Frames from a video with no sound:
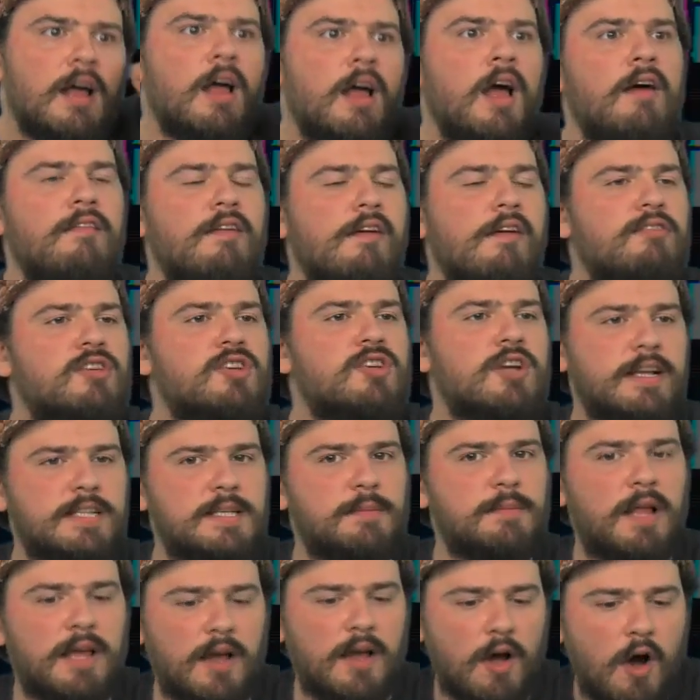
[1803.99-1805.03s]
Have you ever tried
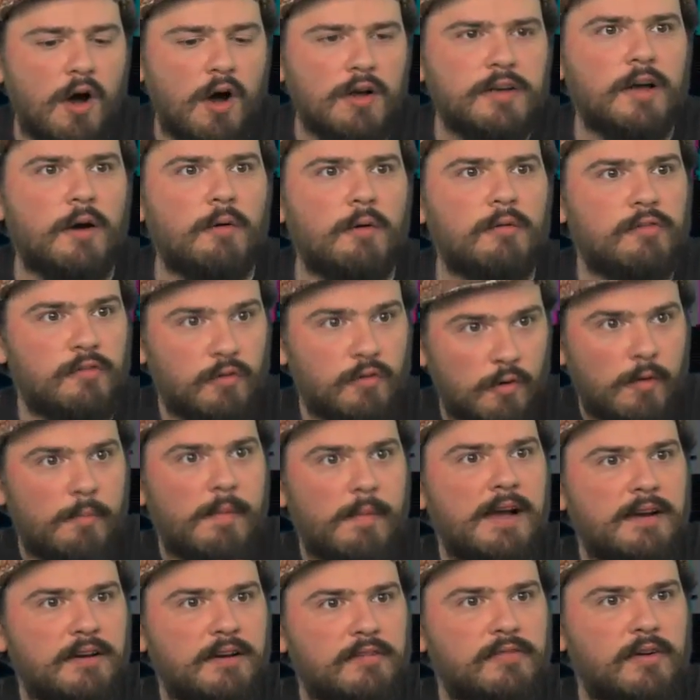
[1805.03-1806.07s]
to play audio through a
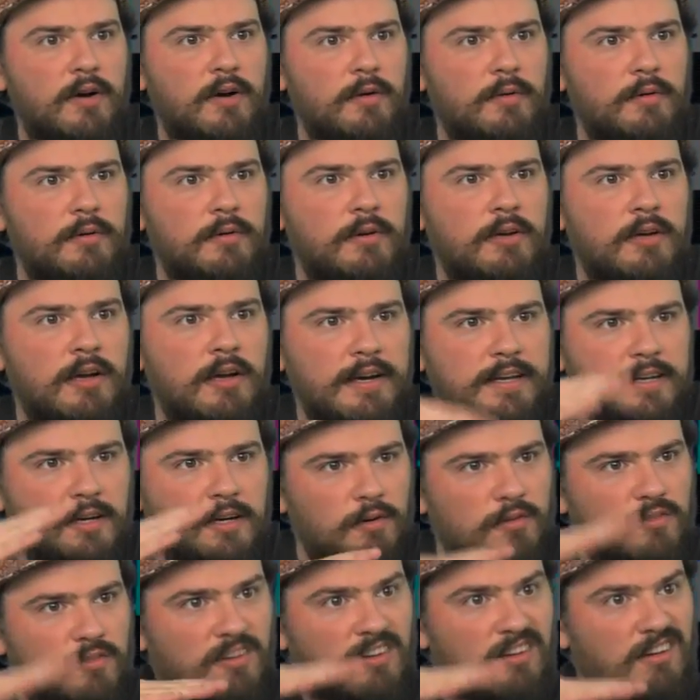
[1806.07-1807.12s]
microphone and it
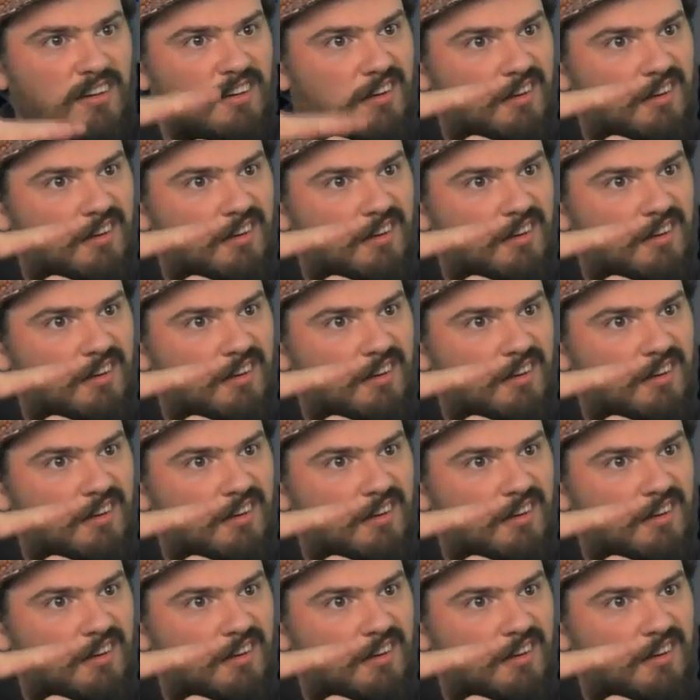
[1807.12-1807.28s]
goes?